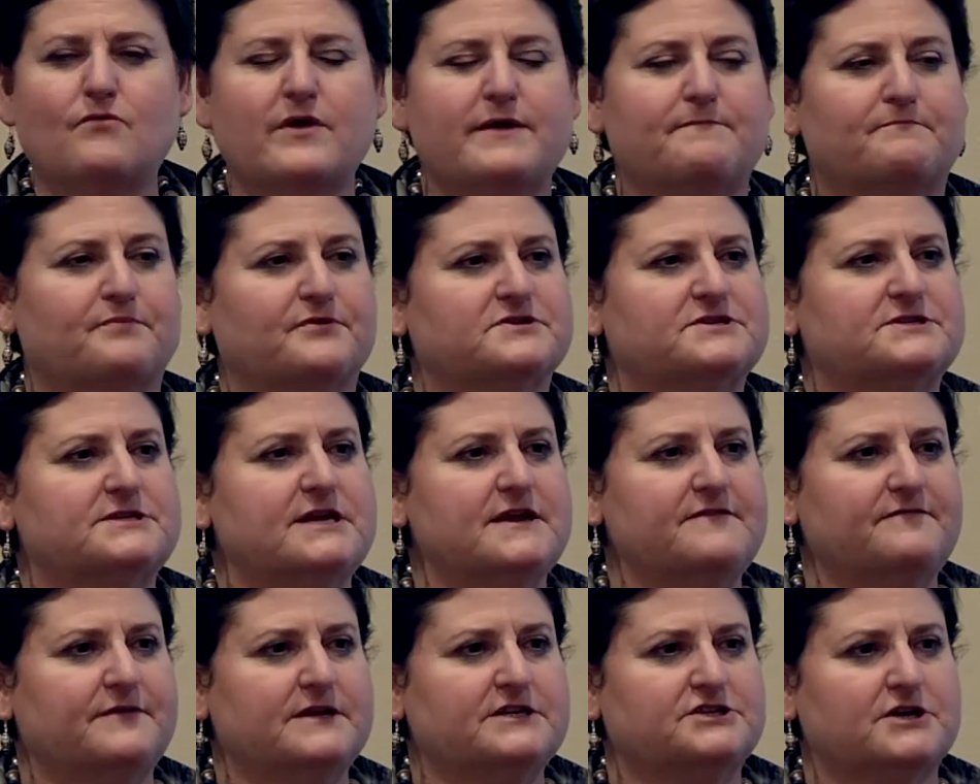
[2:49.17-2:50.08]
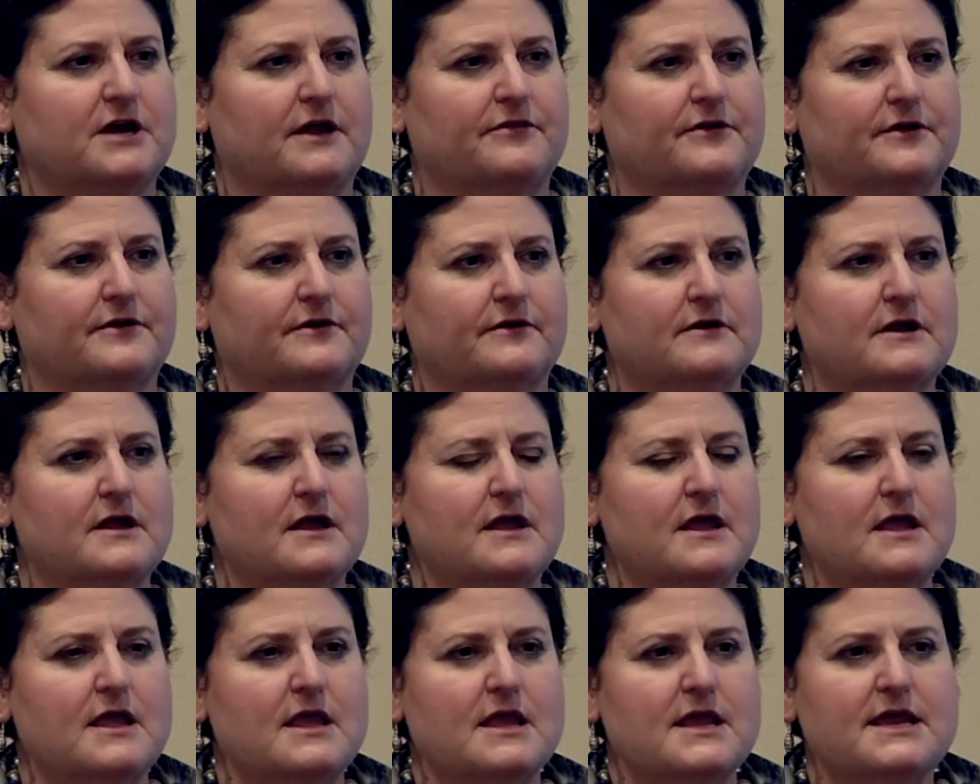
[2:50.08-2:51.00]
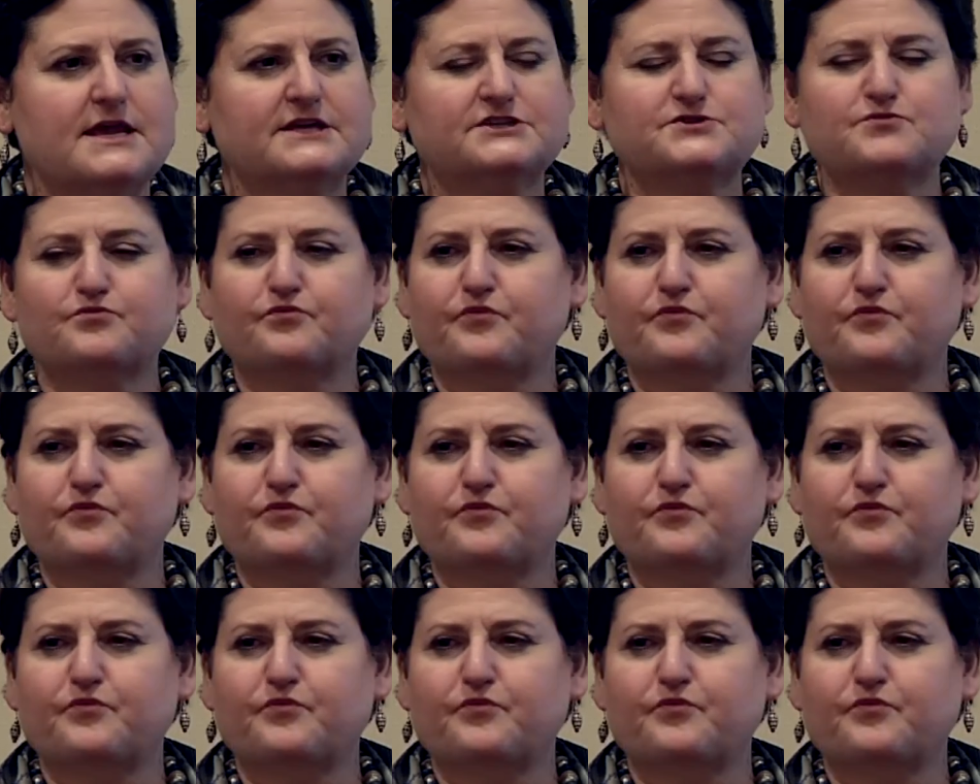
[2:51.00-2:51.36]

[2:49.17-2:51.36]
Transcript: we perceive each other is